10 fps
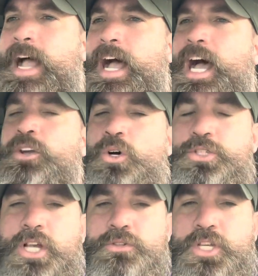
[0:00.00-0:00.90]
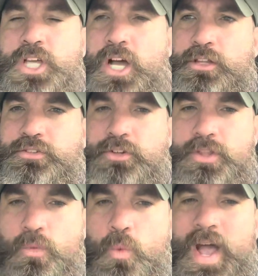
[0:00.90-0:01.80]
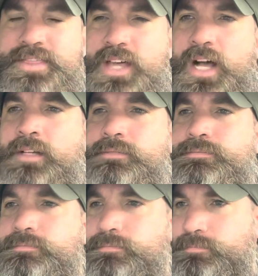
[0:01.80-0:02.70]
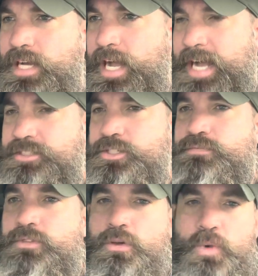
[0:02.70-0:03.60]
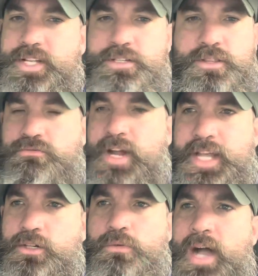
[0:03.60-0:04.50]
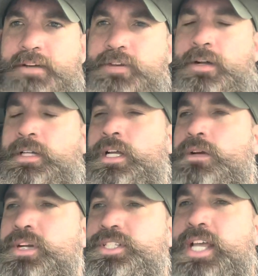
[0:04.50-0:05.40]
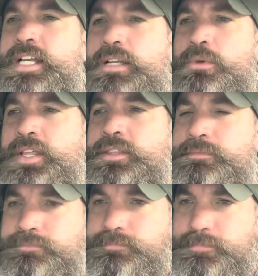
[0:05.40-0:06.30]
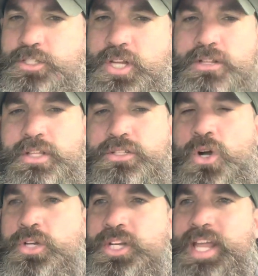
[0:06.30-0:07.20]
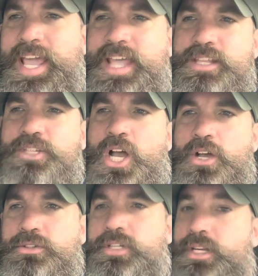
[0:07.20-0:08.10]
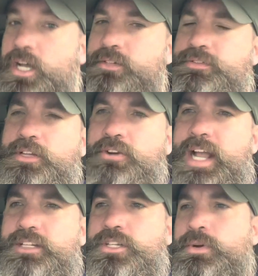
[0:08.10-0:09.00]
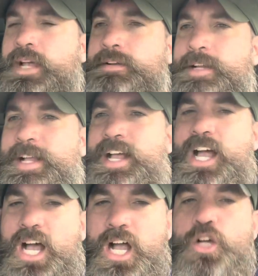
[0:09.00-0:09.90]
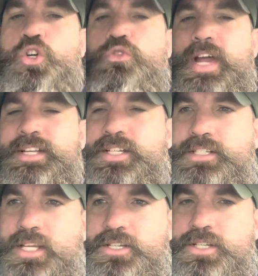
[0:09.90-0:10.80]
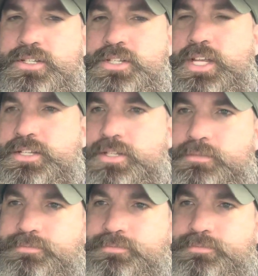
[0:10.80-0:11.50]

and also to cut through the weather and the winds, the rain, or whatever we're dealing with, so that the dog can hear the tone and hopefully react to it at greater distances.